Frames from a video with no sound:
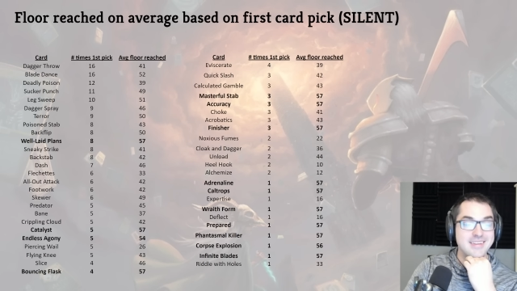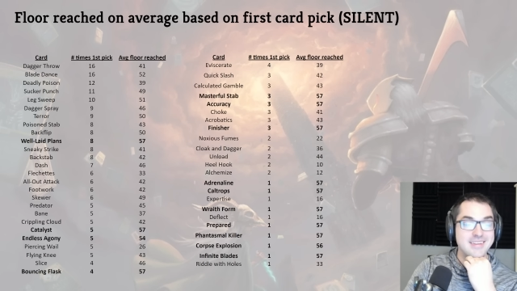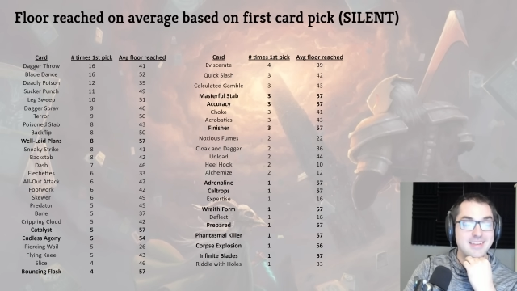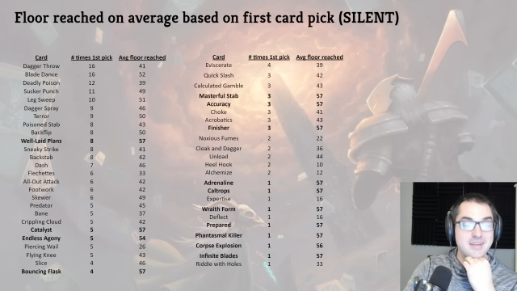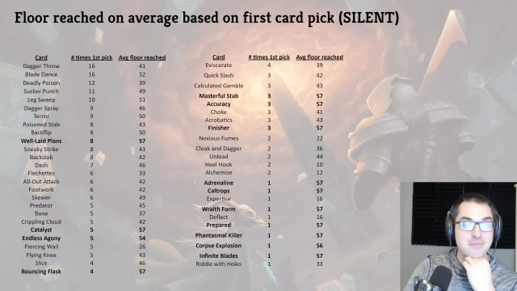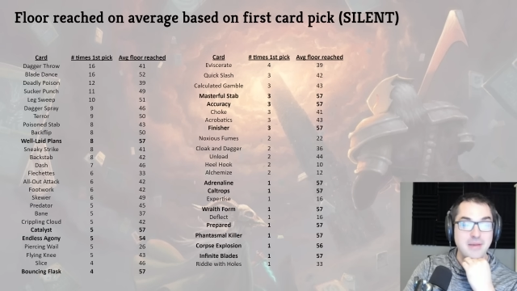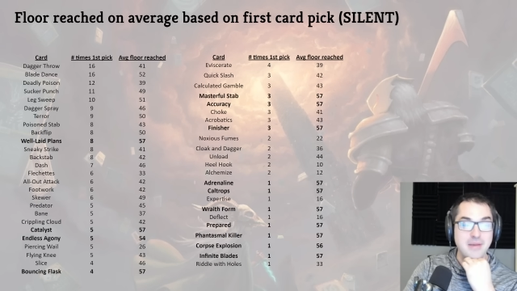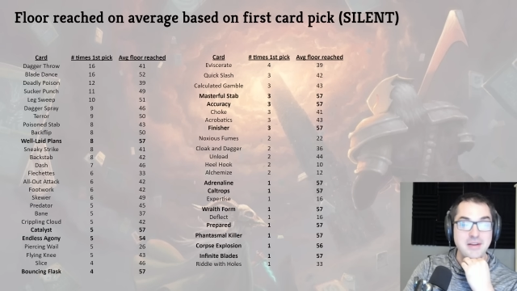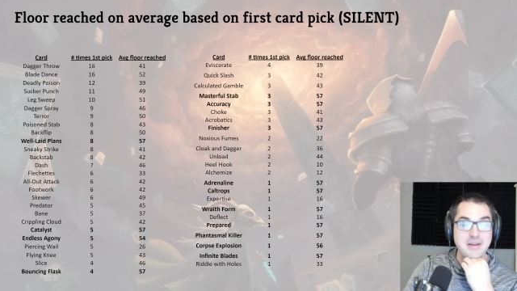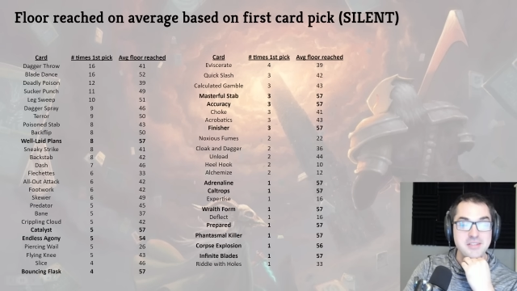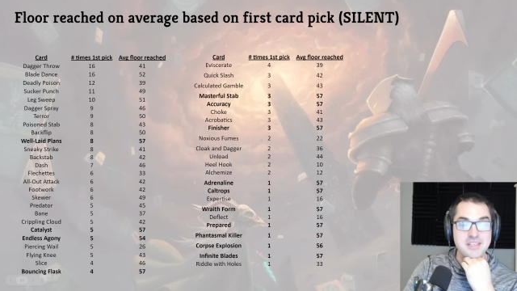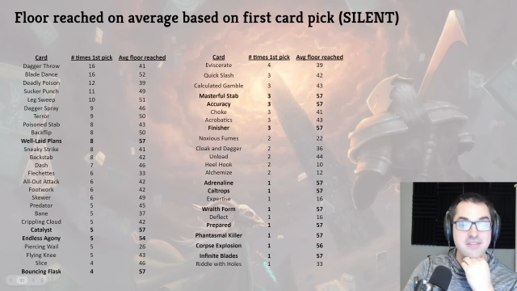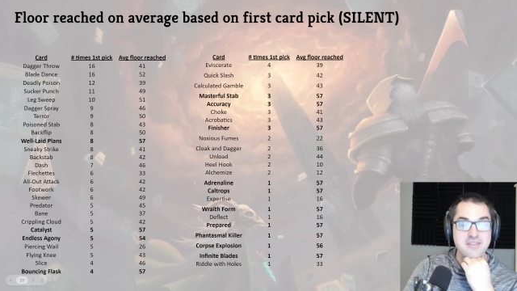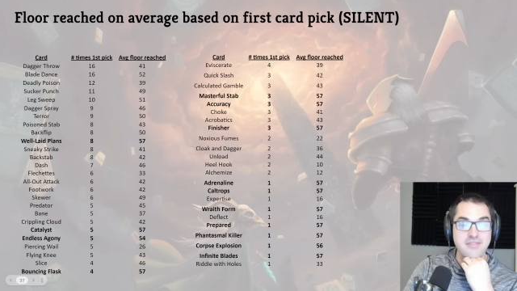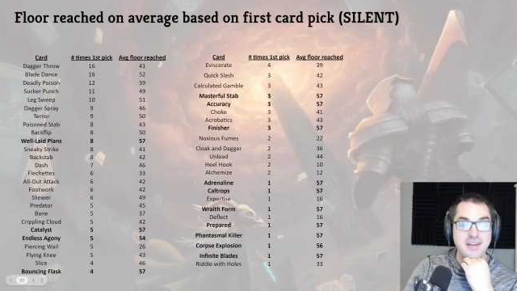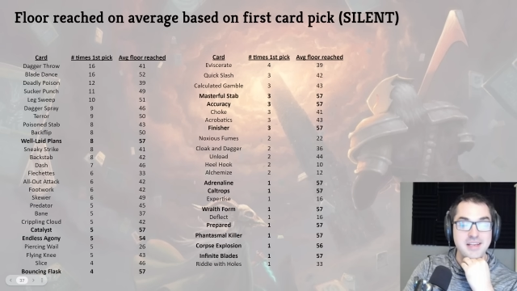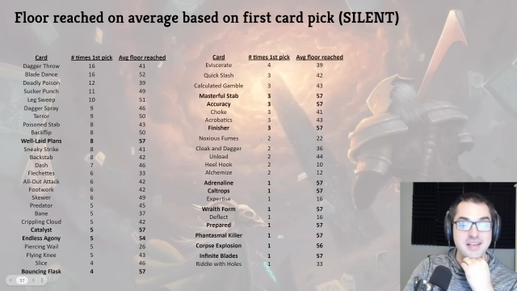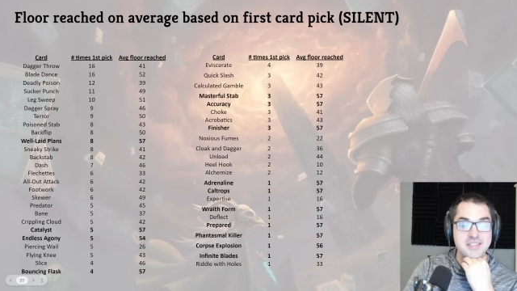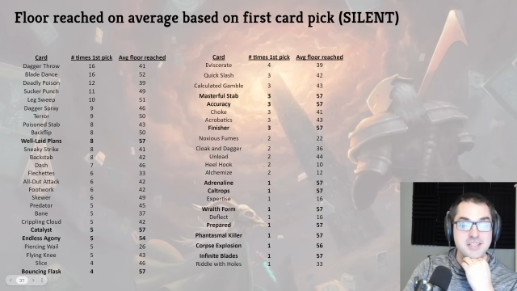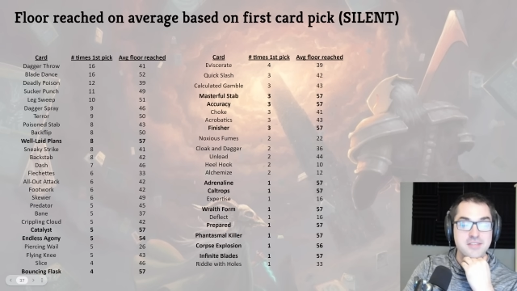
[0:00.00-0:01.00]
Bouncing
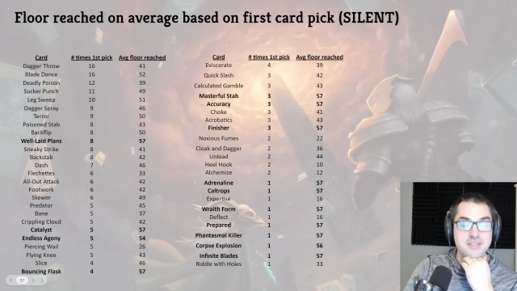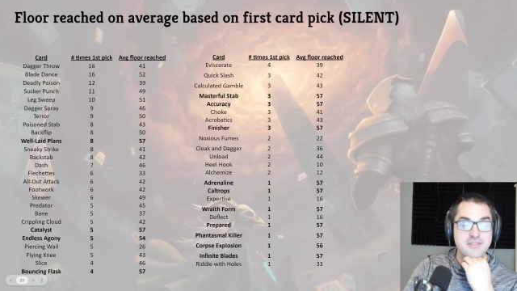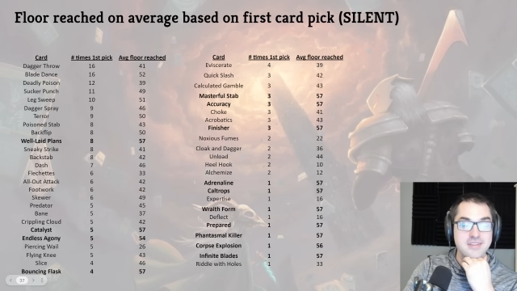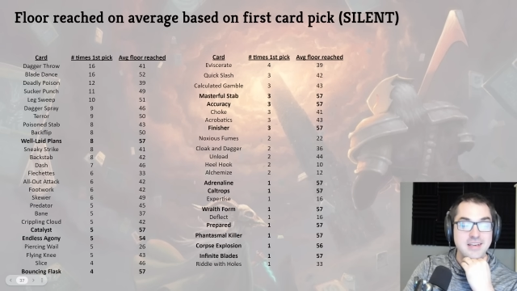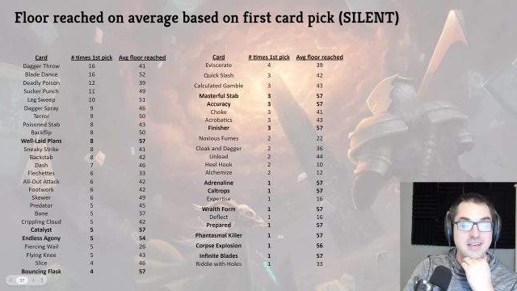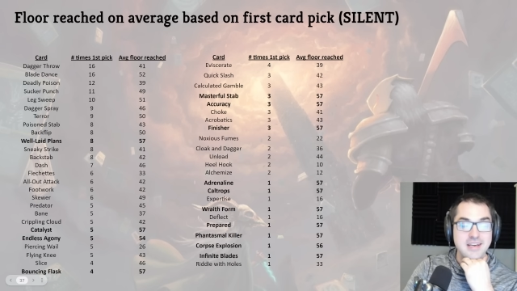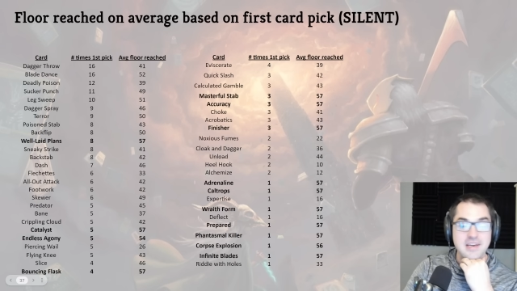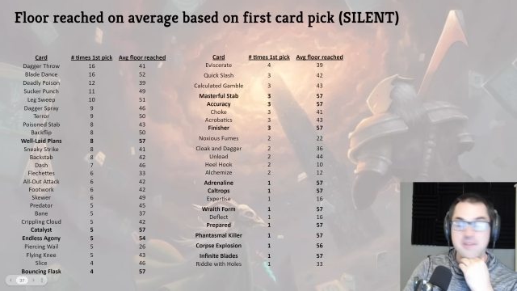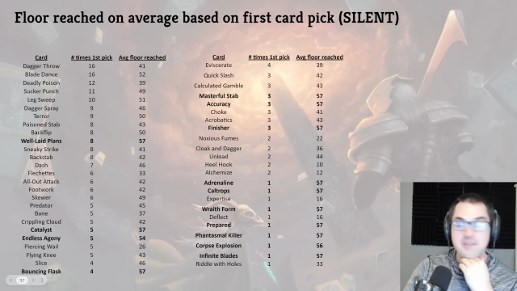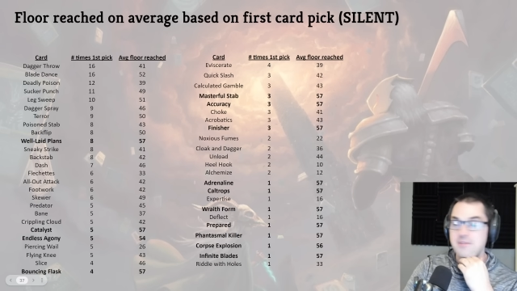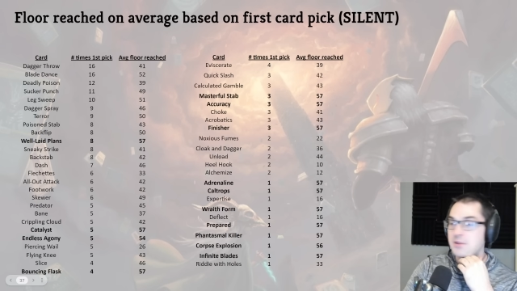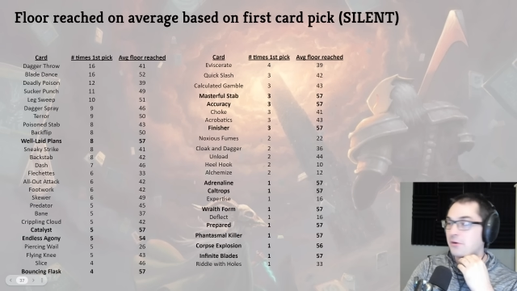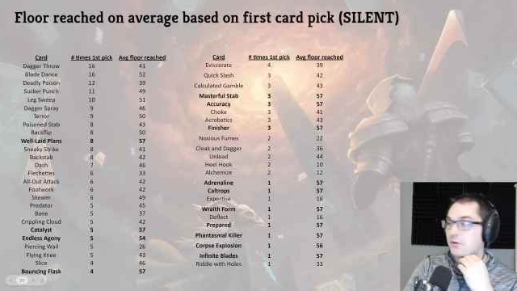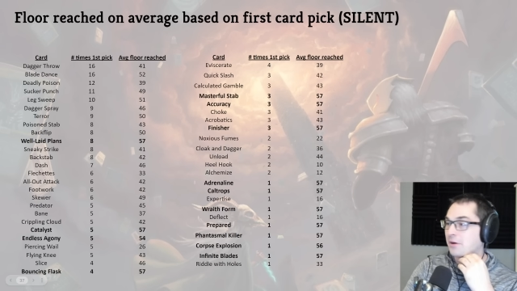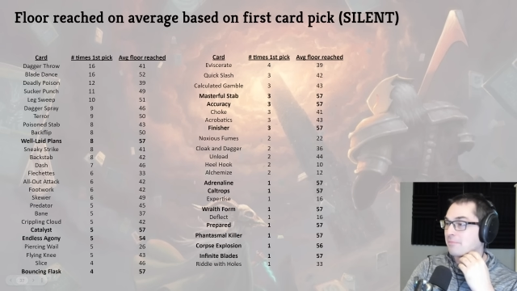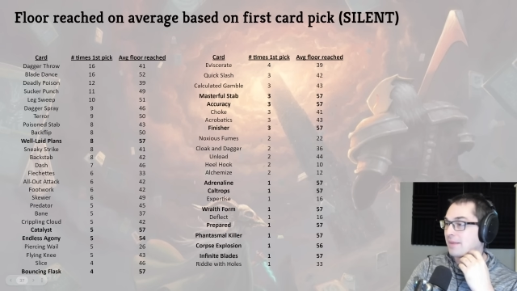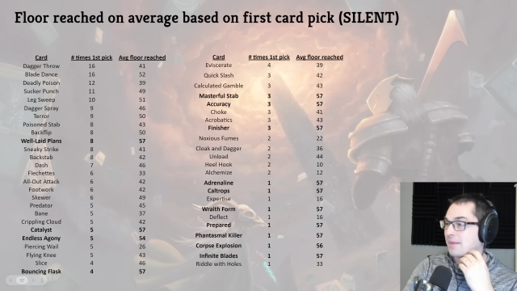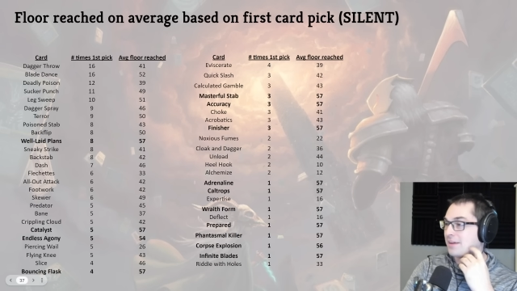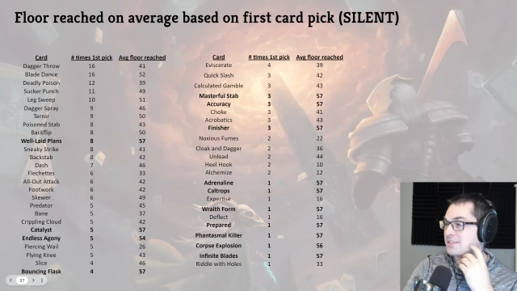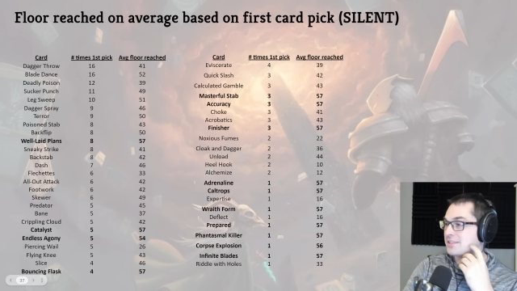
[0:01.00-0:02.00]
Flask is... Even though
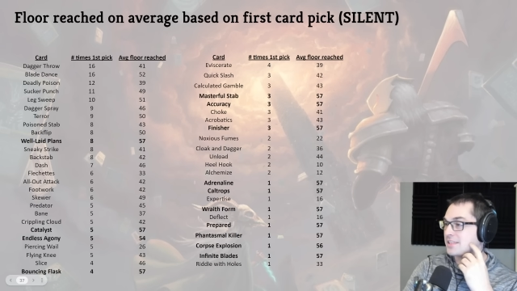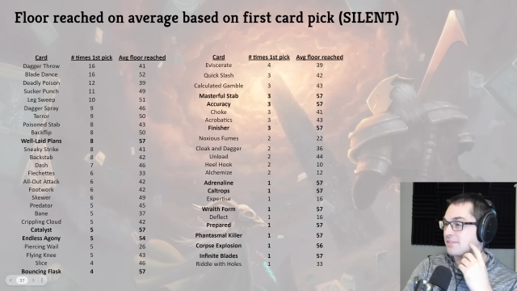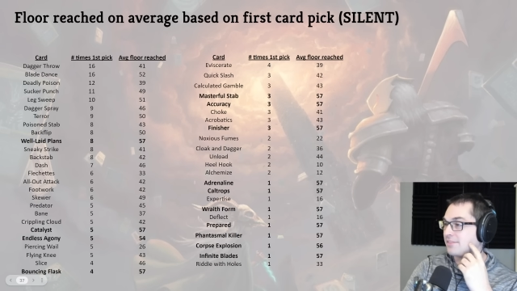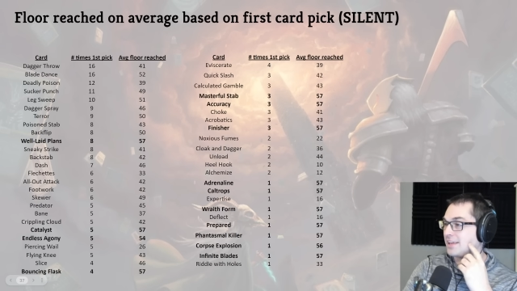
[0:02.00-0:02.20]
our Bouncing